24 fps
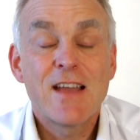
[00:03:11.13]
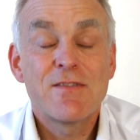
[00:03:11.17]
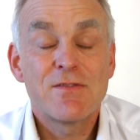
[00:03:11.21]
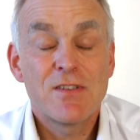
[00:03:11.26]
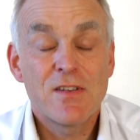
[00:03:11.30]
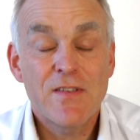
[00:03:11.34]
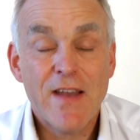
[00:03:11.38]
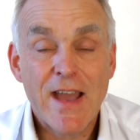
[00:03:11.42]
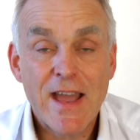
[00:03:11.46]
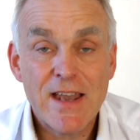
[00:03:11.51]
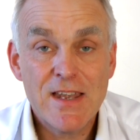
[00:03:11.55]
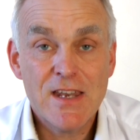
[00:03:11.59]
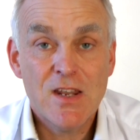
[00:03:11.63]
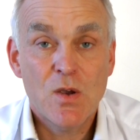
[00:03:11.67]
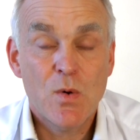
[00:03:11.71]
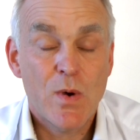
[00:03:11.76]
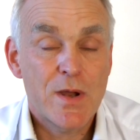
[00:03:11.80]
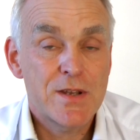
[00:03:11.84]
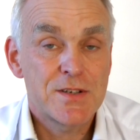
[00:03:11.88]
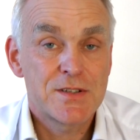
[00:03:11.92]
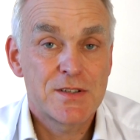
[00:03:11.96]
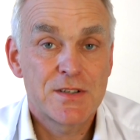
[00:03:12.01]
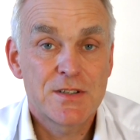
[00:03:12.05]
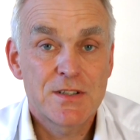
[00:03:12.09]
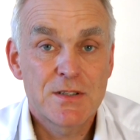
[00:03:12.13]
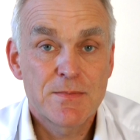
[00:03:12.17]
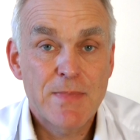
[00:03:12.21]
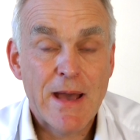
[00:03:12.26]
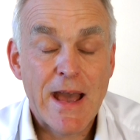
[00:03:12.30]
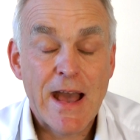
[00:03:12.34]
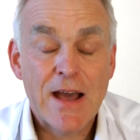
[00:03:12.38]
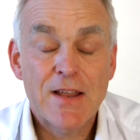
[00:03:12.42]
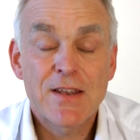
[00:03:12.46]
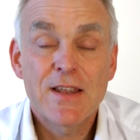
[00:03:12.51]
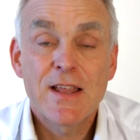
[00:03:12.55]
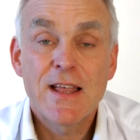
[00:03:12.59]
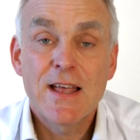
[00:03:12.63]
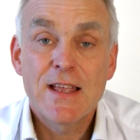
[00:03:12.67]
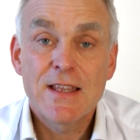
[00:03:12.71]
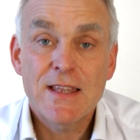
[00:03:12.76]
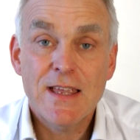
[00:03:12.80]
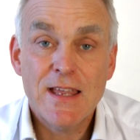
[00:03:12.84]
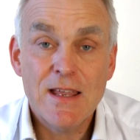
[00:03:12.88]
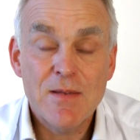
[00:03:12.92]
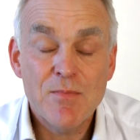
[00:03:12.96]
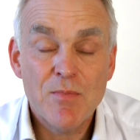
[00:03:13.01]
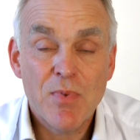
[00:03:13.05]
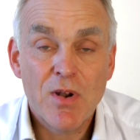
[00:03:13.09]
If you have any questions about
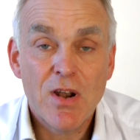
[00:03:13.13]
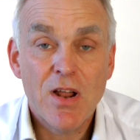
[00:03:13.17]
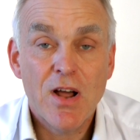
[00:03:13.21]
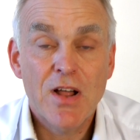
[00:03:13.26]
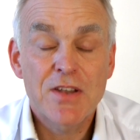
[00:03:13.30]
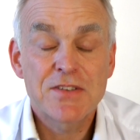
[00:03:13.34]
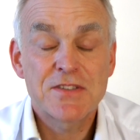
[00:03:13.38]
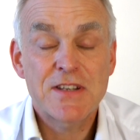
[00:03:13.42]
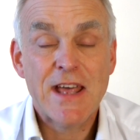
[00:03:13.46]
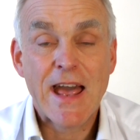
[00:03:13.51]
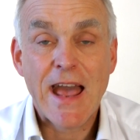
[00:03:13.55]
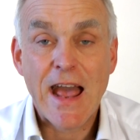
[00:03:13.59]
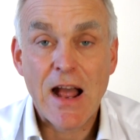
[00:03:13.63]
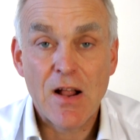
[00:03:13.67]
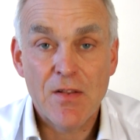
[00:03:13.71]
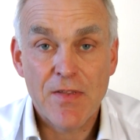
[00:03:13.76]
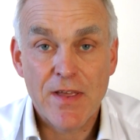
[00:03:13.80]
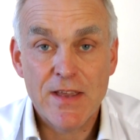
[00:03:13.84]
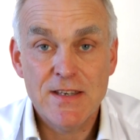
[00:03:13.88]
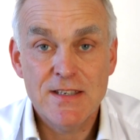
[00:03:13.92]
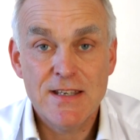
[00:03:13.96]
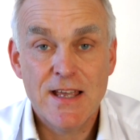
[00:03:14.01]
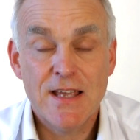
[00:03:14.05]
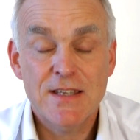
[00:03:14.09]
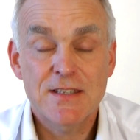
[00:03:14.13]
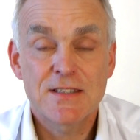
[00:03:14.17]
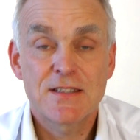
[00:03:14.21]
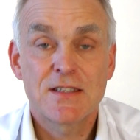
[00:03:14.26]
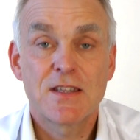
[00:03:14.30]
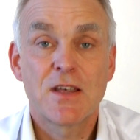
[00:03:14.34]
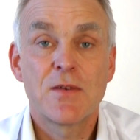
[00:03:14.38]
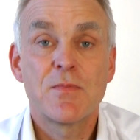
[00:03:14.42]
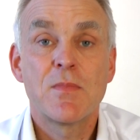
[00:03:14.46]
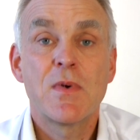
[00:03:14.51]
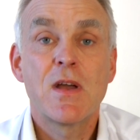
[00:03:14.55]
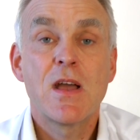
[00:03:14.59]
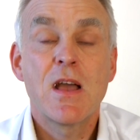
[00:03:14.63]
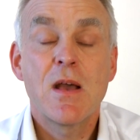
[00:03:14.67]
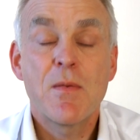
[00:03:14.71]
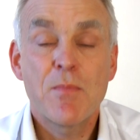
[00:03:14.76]
implants, how they test them,